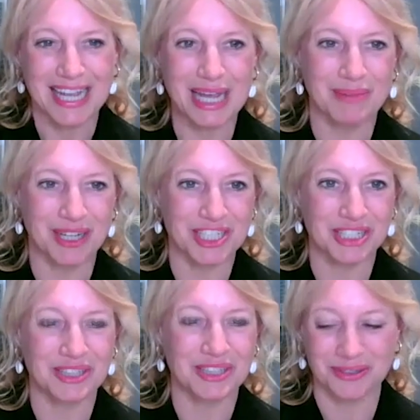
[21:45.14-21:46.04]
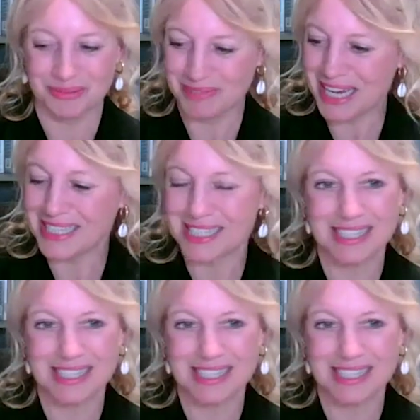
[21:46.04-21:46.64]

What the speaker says: image and thought, yes,